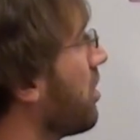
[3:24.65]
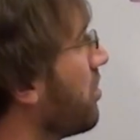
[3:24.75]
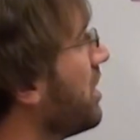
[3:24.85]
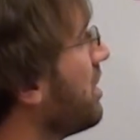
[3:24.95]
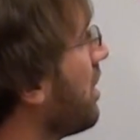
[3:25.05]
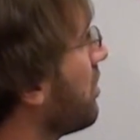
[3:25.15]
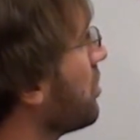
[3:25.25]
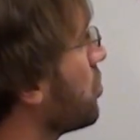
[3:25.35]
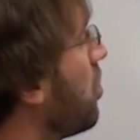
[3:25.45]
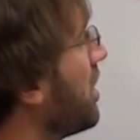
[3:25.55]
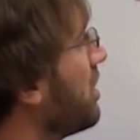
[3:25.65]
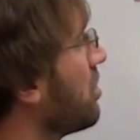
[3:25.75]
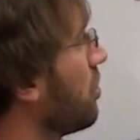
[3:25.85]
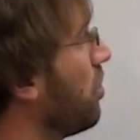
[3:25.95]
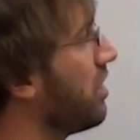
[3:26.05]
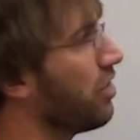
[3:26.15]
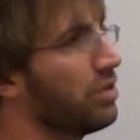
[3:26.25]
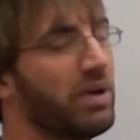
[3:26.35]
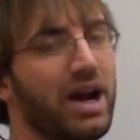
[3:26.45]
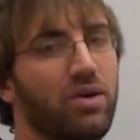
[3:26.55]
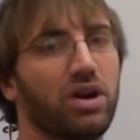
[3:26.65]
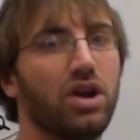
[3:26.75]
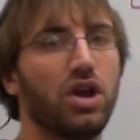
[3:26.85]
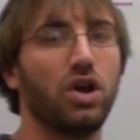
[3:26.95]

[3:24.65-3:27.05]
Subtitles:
320 to the 1/3 power,